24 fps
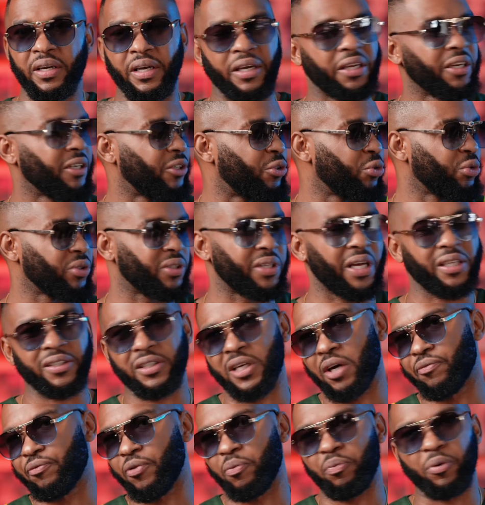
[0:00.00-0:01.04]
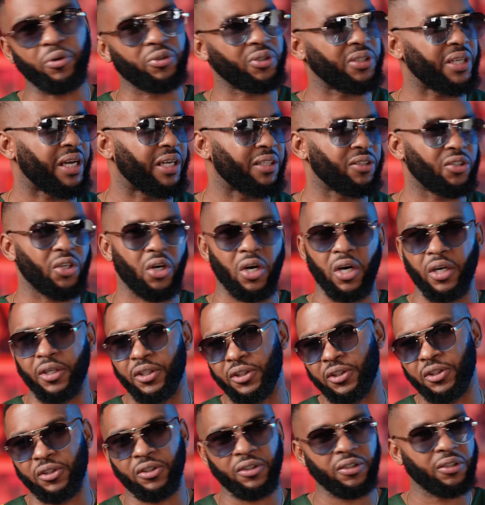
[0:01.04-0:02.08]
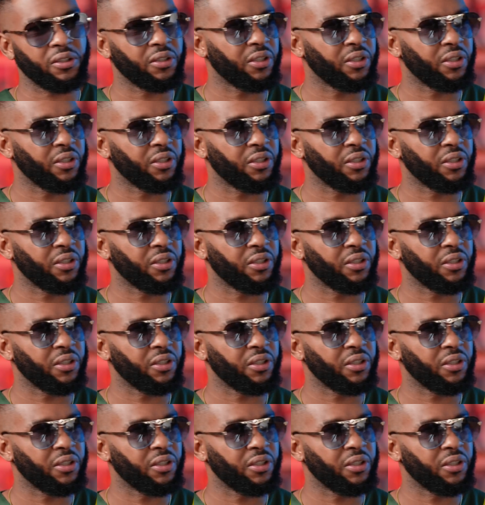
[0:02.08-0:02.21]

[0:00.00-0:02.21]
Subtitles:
And does come from both sides, the artists